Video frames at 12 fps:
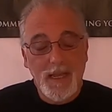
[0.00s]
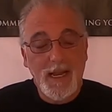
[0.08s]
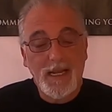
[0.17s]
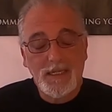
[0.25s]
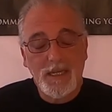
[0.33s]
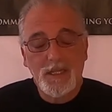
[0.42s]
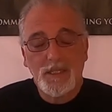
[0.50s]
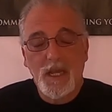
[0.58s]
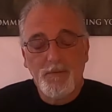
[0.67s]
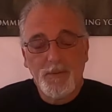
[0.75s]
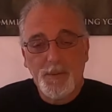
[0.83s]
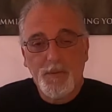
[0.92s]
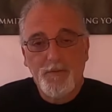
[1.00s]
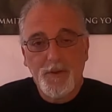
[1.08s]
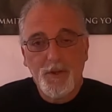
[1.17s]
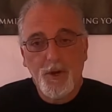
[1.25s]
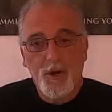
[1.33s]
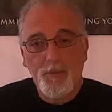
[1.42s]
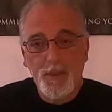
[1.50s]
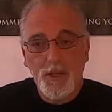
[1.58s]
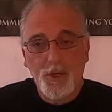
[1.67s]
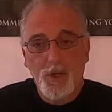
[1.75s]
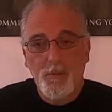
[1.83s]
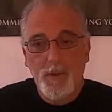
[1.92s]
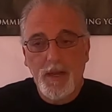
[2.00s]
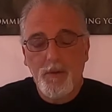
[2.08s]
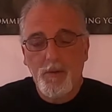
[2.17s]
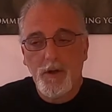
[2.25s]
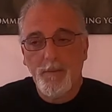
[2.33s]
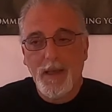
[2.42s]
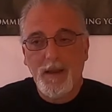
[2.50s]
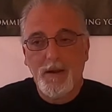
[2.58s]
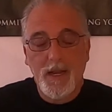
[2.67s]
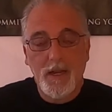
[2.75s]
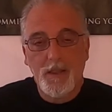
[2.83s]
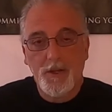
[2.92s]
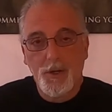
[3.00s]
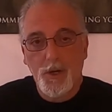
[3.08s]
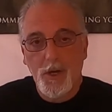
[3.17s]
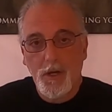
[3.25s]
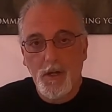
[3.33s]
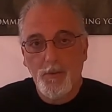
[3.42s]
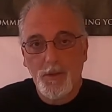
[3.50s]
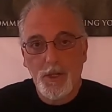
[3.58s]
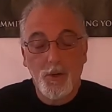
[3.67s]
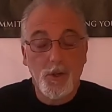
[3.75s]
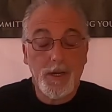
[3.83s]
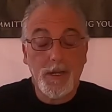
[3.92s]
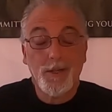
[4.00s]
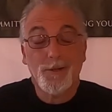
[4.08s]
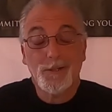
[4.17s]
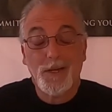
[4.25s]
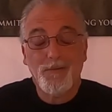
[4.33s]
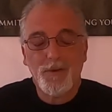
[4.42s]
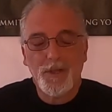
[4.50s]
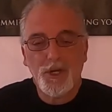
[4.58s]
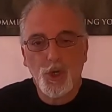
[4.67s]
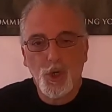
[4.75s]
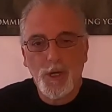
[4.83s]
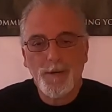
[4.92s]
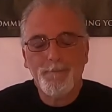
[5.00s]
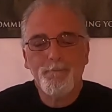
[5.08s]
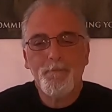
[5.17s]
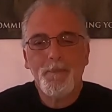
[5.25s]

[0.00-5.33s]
like I said, it's comfortable for you to open the door without worrying about hitting the dog with the door, hitting yourself with the door.